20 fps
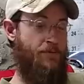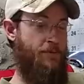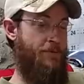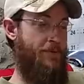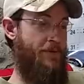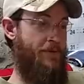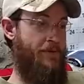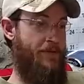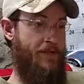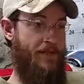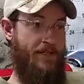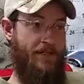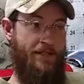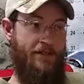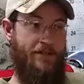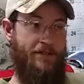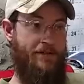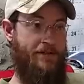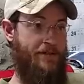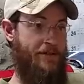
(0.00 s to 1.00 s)
we'll be able to go down
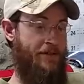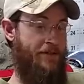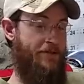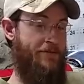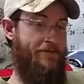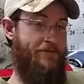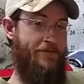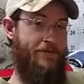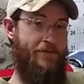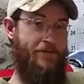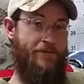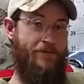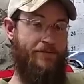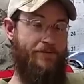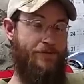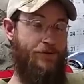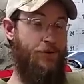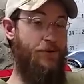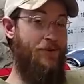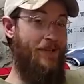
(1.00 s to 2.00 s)
there, you know, for
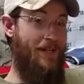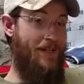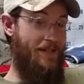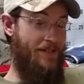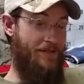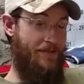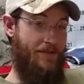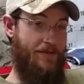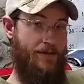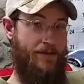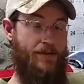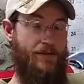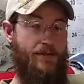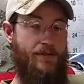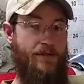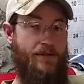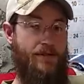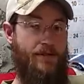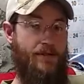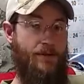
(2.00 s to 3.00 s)
two days.
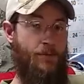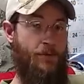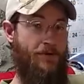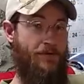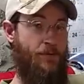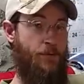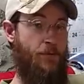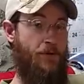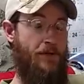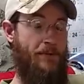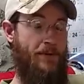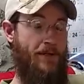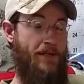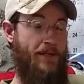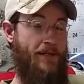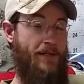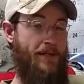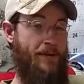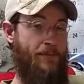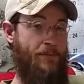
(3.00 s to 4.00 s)
Won't have to worry about
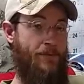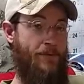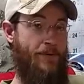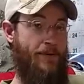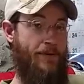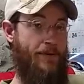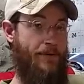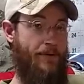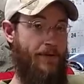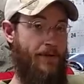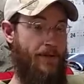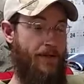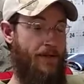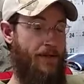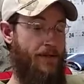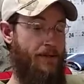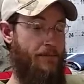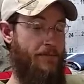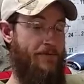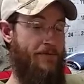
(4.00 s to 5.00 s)
it anymore
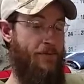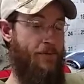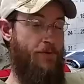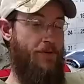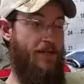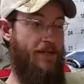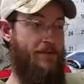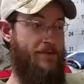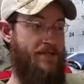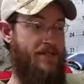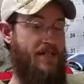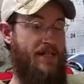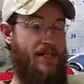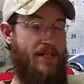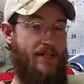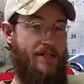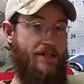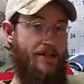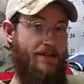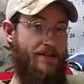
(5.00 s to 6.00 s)
before I was
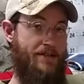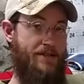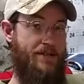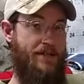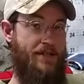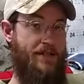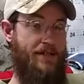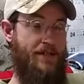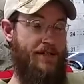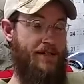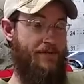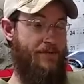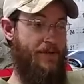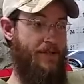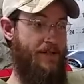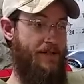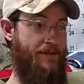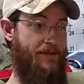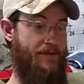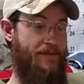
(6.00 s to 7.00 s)
tied to this thing,
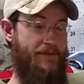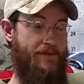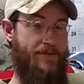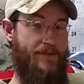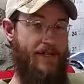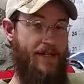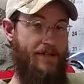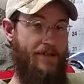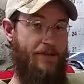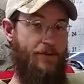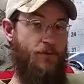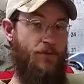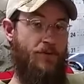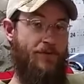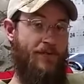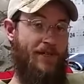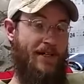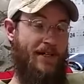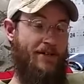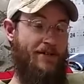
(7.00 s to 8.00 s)
every 10,
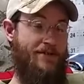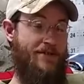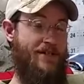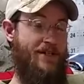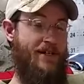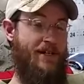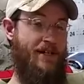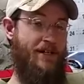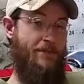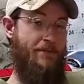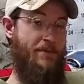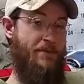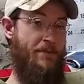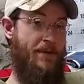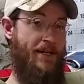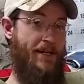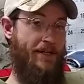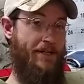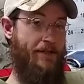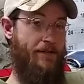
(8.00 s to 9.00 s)
12 hours, I needed to be
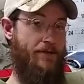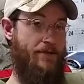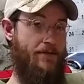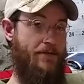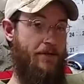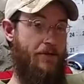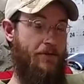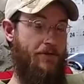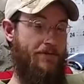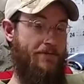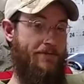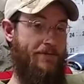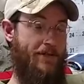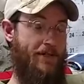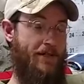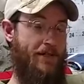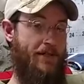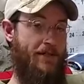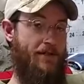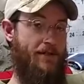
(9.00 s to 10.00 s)
back here to stoke the
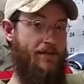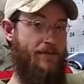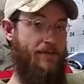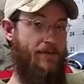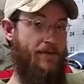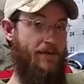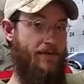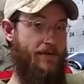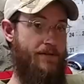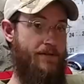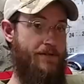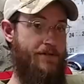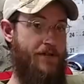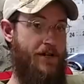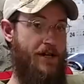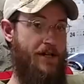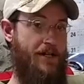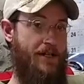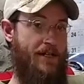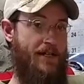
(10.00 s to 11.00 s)
fire,
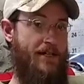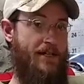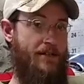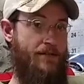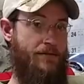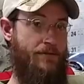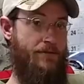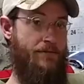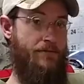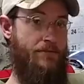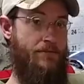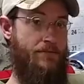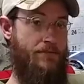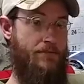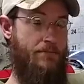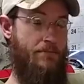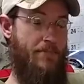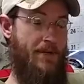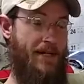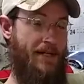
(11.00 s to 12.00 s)
shake it out,
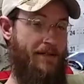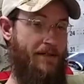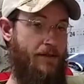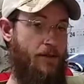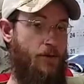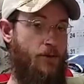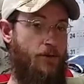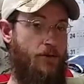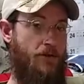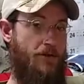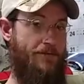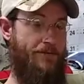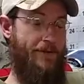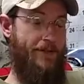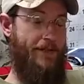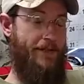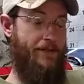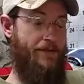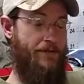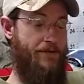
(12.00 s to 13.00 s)
and bank the coal off
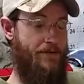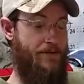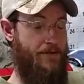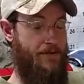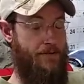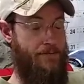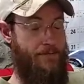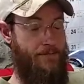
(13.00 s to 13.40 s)
again. So